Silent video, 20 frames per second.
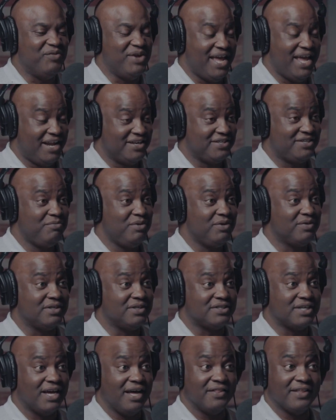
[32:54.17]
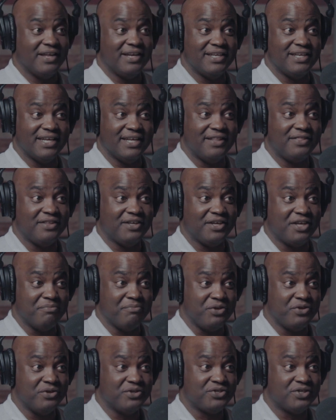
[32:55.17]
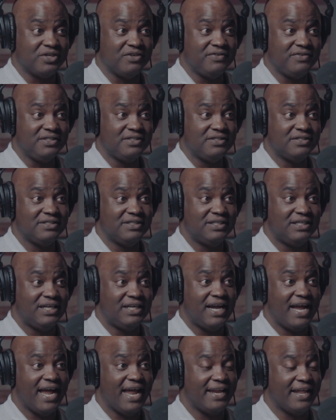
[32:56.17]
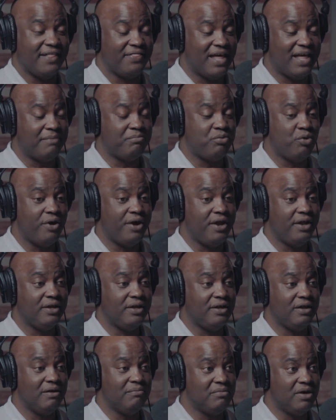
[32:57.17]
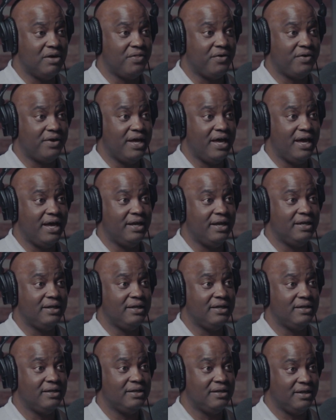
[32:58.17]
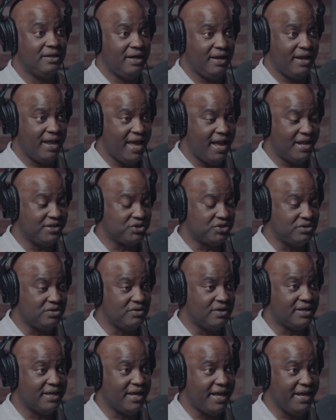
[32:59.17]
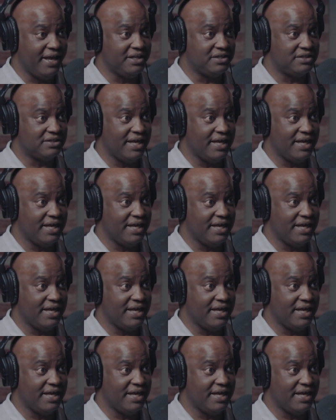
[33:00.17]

we had a ceremony with the child and did the communion service. And at that point, your mother and I laid hands on you at age